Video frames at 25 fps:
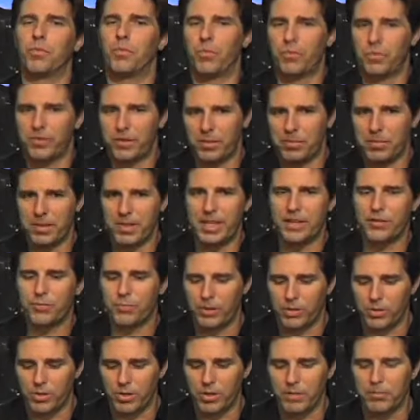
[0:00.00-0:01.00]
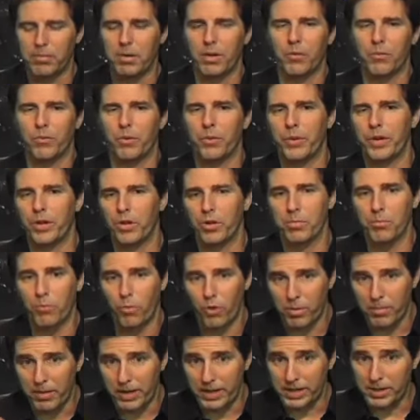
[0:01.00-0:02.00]
some things we learn about when we learn more
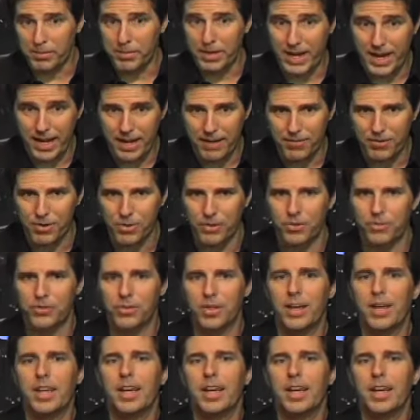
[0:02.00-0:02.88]
about the behaviors,